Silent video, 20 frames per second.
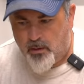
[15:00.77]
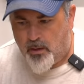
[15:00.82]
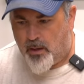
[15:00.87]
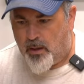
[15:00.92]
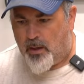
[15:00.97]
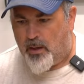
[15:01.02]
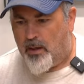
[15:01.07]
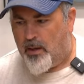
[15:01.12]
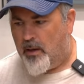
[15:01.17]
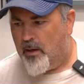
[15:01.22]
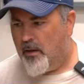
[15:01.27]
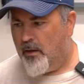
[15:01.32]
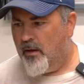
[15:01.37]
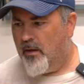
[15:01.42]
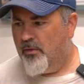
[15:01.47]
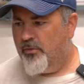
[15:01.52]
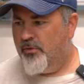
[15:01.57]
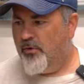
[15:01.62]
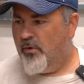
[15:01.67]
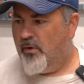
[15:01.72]

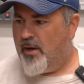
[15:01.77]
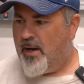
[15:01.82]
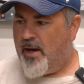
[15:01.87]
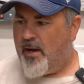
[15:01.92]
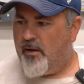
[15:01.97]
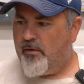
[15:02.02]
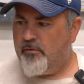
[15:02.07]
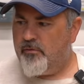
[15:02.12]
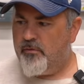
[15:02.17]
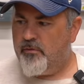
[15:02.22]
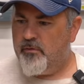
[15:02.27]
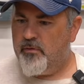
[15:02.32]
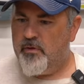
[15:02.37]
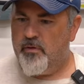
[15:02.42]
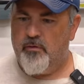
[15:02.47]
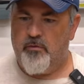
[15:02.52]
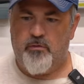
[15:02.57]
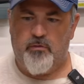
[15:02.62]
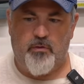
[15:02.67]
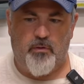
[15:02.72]
The last
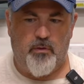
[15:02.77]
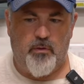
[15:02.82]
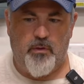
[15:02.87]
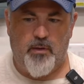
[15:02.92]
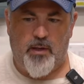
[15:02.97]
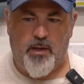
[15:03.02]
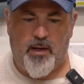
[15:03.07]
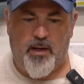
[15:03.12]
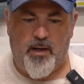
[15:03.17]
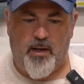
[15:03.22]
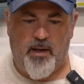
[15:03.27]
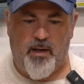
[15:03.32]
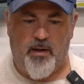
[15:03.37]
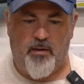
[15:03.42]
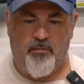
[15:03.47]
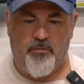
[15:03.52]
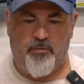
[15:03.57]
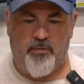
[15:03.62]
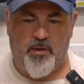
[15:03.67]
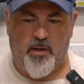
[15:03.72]
concern that I
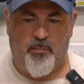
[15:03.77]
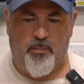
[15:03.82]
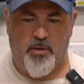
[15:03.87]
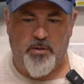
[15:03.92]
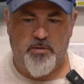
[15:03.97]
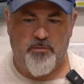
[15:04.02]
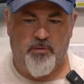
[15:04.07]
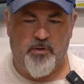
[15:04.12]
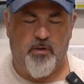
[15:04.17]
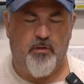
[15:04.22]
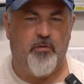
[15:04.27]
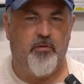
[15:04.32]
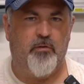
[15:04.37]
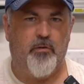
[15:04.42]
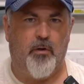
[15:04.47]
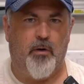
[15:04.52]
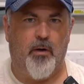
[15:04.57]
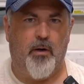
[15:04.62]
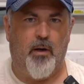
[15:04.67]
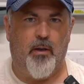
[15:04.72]
have is not much of a
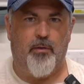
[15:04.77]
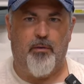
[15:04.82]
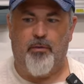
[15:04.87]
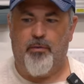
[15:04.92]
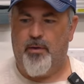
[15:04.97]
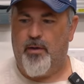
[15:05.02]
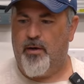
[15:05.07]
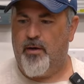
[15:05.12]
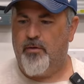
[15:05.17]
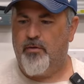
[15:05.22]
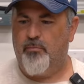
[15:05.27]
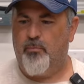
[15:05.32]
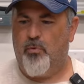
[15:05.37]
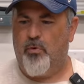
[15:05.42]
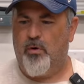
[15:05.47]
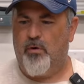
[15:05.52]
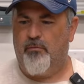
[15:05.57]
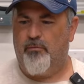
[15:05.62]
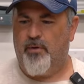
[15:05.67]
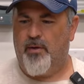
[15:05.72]
concern, other than it's
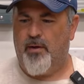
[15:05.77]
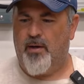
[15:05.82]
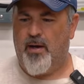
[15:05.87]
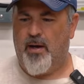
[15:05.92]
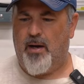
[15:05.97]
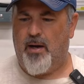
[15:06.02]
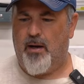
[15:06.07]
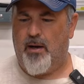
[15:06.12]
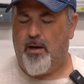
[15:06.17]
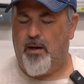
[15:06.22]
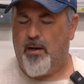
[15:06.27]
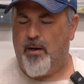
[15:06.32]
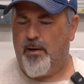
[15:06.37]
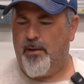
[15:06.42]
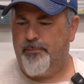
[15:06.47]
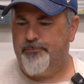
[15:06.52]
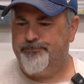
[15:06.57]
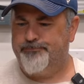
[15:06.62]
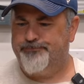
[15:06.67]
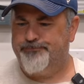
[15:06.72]
more of an
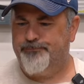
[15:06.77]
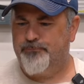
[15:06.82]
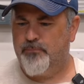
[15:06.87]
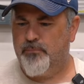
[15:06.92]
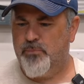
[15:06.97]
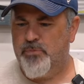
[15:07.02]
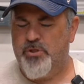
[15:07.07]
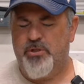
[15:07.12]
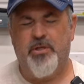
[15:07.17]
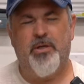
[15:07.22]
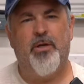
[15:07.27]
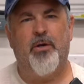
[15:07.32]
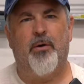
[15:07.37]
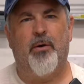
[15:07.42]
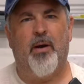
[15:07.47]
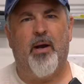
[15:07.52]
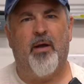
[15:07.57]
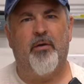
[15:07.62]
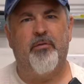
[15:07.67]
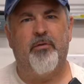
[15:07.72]
just a
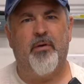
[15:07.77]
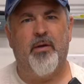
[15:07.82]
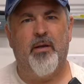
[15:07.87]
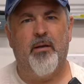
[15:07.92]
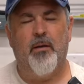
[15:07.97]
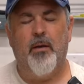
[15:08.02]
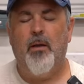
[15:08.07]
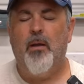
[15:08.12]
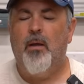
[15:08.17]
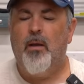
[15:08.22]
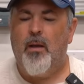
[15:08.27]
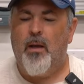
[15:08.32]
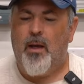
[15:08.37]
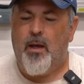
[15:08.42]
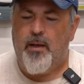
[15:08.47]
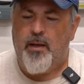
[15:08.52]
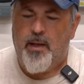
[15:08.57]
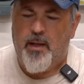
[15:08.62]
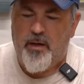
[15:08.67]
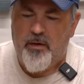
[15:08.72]
curiosity,
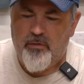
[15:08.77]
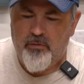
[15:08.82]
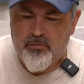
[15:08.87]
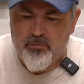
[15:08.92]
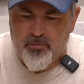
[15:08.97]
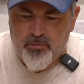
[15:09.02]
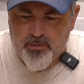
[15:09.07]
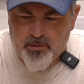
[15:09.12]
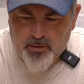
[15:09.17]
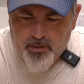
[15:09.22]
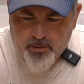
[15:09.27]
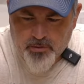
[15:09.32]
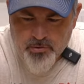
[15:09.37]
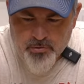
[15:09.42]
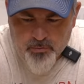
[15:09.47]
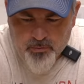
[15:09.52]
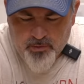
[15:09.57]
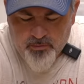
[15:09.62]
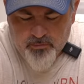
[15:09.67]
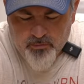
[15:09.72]
and that is their
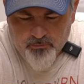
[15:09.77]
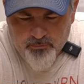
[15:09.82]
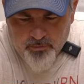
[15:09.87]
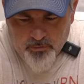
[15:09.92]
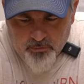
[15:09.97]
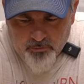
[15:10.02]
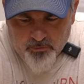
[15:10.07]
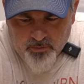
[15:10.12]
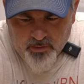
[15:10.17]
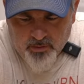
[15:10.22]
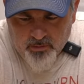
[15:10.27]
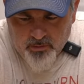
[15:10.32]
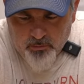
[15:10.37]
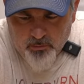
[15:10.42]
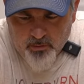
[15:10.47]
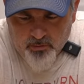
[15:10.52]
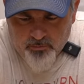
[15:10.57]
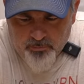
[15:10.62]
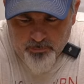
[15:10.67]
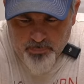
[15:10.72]
choice of using
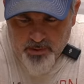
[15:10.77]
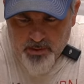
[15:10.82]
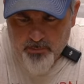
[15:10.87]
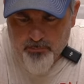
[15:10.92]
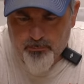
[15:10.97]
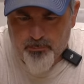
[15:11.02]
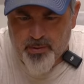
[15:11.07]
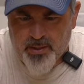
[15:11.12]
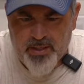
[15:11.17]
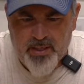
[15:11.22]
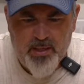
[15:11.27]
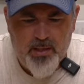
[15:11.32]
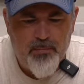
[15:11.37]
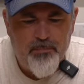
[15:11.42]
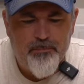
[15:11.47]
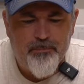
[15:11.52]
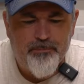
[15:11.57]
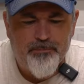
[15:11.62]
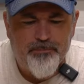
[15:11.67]
USB-B.